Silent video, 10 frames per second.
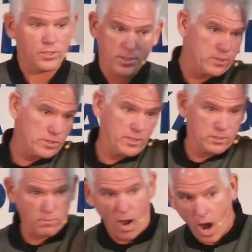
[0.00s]
you're going to see
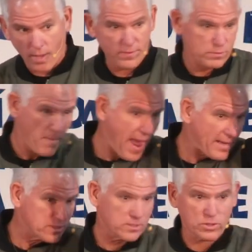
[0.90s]
this
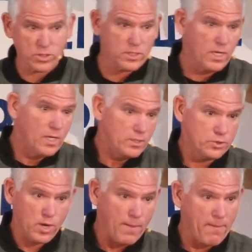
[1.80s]
mass that's going to
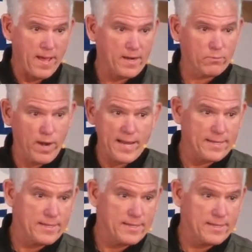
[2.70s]
drop out, right?